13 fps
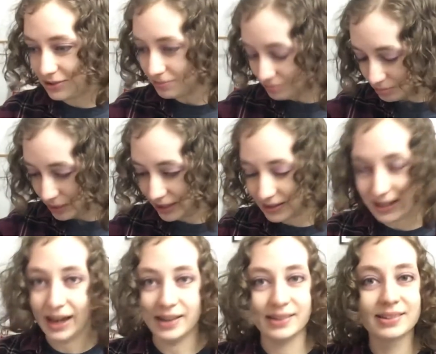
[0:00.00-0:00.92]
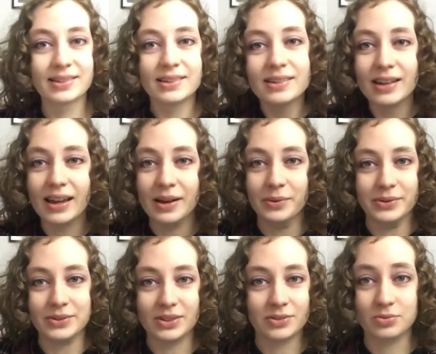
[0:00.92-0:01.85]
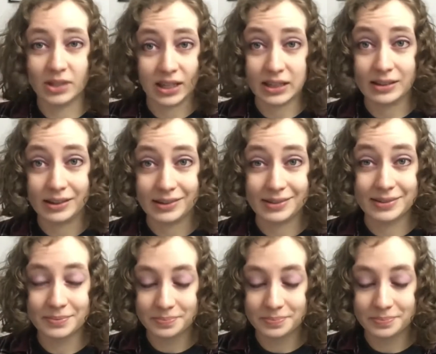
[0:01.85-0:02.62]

meet, desk. It was just ridiculous.